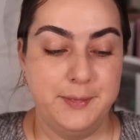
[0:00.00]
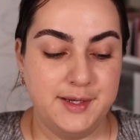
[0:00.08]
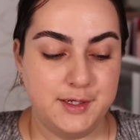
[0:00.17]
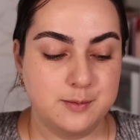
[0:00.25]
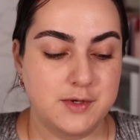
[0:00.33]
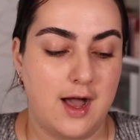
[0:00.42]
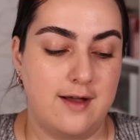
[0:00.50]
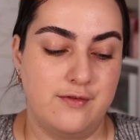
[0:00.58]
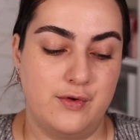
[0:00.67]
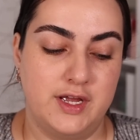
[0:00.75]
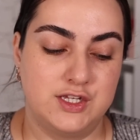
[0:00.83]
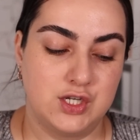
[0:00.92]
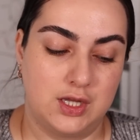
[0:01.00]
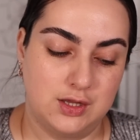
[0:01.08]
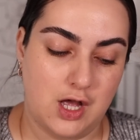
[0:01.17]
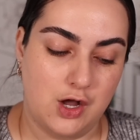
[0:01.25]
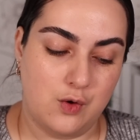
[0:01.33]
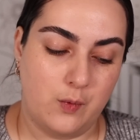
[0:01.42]
Medium coverage,
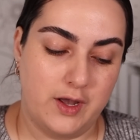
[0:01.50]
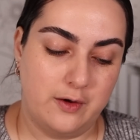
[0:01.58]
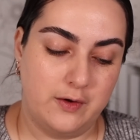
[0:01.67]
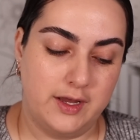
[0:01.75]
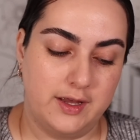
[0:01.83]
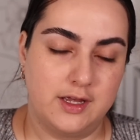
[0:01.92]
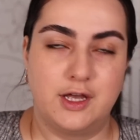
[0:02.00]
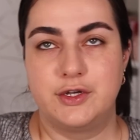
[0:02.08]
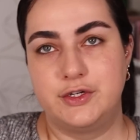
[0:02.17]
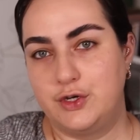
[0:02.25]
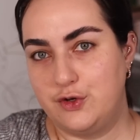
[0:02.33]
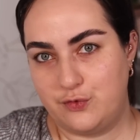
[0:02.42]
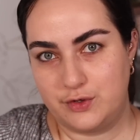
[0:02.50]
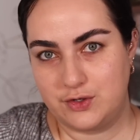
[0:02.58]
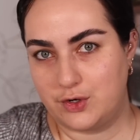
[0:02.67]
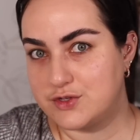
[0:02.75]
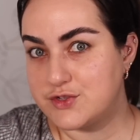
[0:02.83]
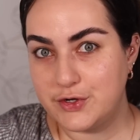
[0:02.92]
long wearing, good for
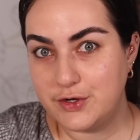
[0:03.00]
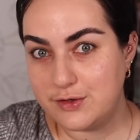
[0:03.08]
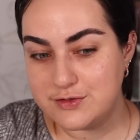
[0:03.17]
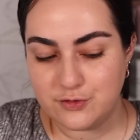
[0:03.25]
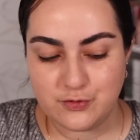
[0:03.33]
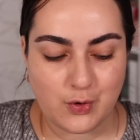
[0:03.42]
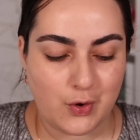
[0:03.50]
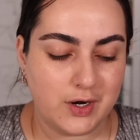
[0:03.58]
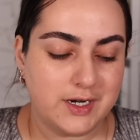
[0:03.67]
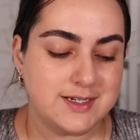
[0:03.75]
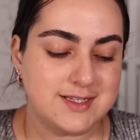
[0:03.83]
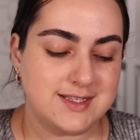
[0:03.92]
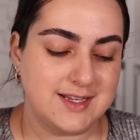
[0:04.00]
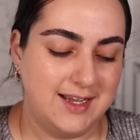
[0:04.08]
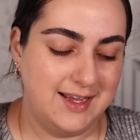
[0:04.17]
dark circles, of course.